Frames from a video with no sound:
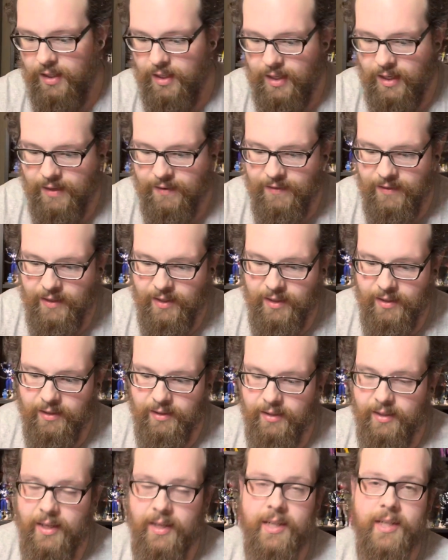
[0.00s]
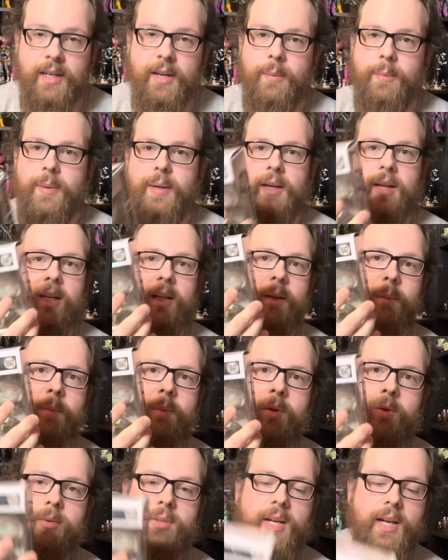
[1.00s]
And then ended up picking up Moon